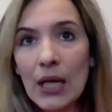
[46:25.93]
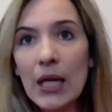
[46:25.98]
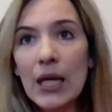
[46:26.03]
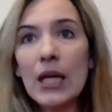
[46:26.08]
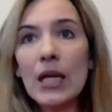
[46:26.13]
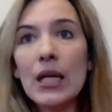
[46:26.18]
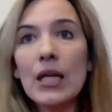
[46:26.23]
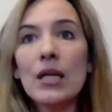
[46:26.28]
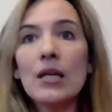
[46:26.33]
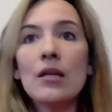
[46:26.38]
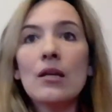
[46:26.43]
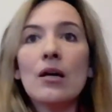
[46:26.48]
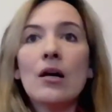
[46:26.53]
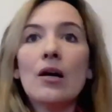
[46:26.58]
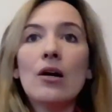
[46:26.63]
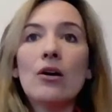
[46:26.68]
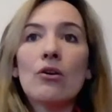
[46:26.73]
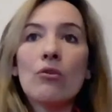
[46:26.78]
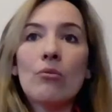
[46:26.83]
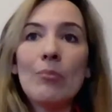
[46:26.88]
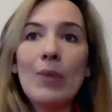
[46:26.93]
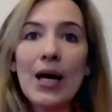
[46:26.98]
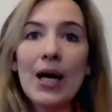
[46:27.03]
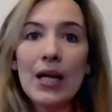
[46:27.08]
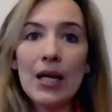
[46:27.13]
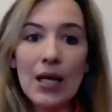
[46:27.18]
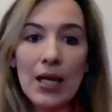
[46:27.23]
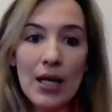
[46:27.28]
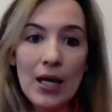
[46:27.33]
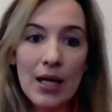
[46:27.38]
in
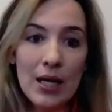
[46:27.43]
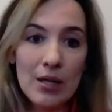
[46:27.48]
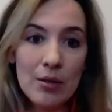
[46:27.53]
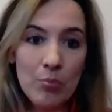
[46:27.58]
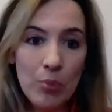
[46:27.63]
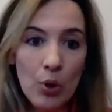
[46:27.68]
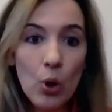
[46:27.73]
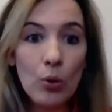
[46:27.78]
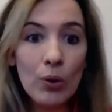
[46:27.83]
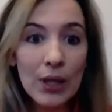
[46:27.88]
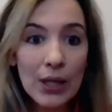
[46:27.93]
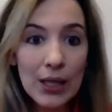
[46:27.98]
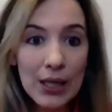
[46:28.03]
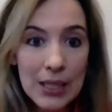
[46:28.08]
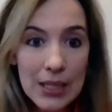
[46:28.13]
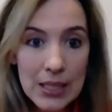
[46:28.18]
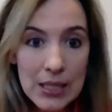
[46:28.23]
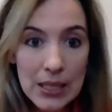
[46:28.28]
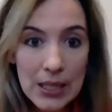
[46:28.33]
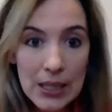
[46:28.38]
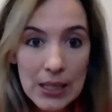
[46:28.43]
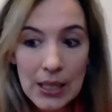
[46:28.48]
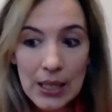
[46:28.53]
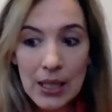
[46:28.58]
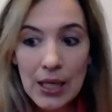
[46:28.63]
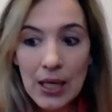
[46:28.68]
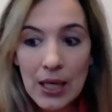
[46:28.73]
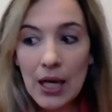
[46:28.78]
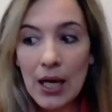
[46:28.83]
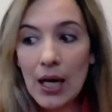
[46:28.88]
Romania and Poland.
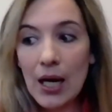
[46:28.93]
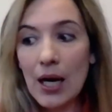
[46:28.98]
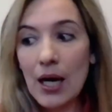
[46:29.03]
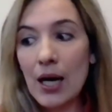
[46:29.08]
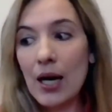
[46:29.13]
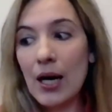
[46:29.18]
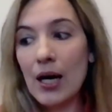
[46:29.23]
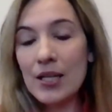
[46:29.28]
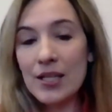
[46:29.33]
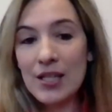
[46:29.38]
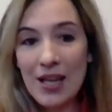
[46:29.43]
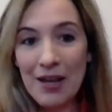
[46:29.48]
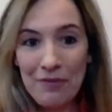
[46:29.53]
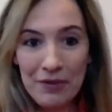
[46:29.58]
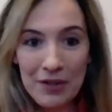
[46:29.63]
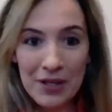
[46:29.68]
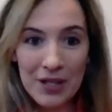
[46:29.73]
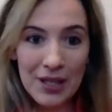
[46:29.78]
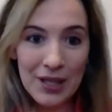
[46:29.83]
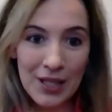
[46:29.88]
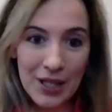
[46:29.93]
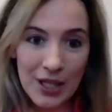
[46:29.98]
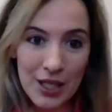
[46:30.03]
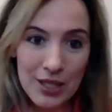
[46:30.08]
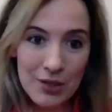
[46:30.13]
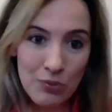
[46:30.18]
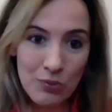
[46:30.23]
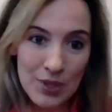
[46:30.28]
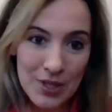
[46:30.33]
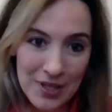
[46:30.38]
Definitely,
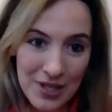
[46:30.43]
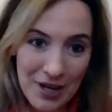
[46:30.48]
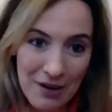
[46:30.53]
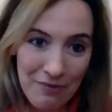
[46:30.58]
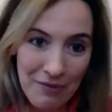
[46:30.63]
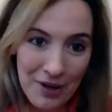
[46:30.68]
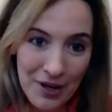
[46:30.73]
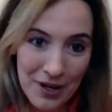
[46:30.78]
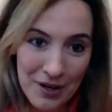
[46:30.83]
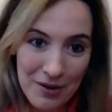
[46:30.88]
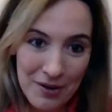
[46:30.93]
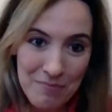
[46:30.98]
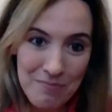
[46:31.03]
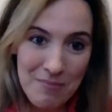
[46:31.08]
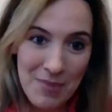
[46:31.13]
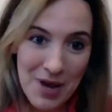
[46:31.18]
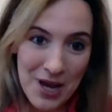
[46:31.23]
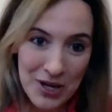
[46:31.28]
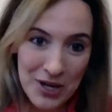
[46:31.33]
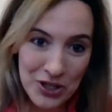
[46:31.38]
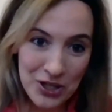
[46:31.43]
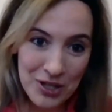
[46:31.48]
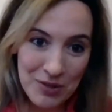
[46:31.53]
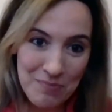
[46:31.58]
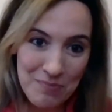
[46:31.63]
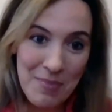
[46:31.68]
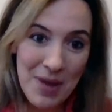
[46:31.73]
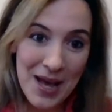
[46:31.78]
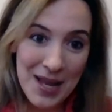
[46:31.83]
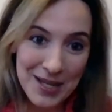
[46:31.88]
it was never
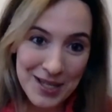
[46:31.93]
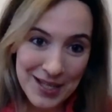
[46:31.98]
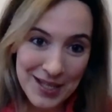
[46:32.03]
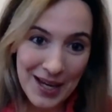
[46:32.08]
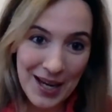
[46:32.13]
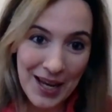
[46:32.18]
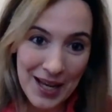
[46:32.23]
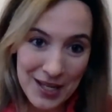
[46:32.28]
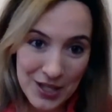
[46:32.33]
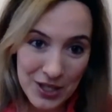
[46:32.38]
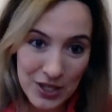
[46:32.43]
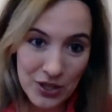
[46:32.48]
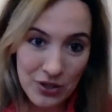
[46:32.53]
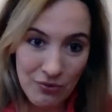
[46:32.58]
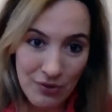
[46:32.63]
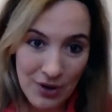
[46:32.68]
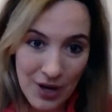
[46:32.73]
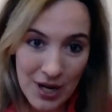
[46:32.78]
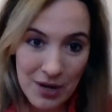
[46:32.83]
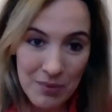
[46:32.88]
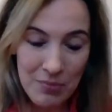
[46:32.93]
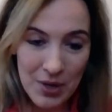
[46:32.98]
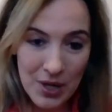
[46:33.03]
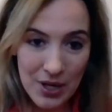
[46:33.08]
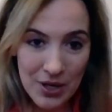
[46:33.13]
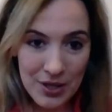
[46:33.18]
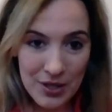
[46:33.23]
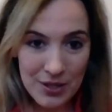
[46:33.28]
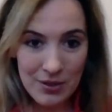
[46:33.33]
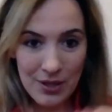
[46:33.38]
meant against Iran,
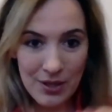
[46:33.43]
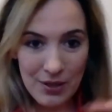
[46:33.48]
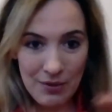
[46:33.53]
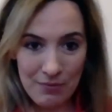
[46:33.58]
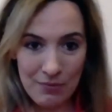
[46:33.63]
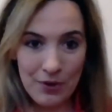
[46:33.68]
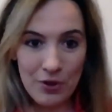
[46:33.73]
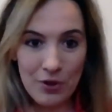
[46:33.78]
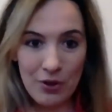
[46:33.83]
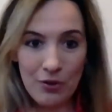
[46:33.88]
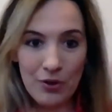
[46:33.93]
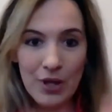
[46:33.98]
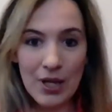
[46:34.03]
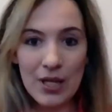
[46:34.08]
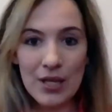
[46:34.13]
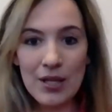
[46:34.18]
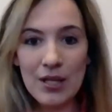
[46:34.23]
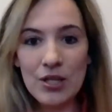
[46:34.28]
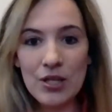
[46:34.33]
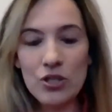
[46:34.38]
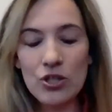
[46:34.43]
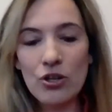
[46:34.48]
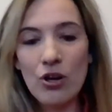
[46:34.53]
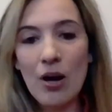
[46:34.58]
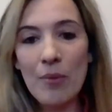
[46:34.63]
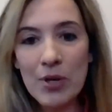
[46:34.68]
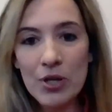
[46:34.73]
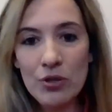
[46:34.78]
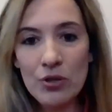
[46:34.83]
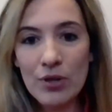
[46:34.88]
because if you look at the
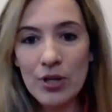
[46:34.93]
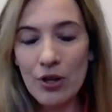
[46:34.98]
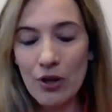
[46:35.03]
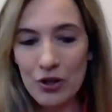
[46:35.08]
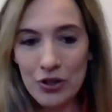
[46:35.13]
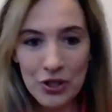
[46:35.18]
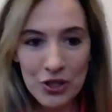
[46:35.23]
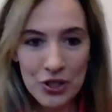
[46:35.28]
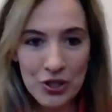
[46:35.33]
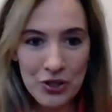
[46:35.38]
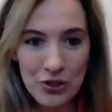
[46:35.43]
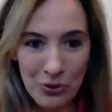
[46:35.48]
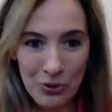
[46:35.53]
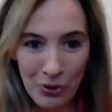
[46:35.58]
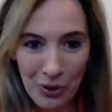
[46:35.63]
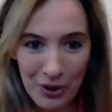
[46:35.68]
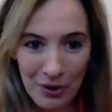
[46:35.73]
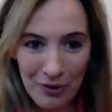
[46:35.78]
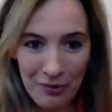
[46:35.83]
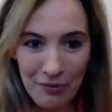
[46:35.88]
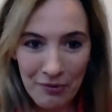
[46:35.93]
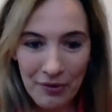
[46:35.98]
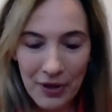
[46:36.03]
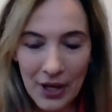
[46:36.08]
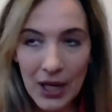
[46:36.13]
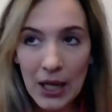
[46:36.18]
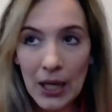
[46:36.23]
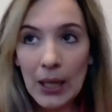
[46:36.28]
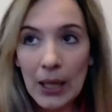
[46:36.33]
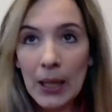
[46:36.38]
geometry, not just
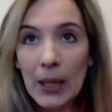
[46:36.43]
geography.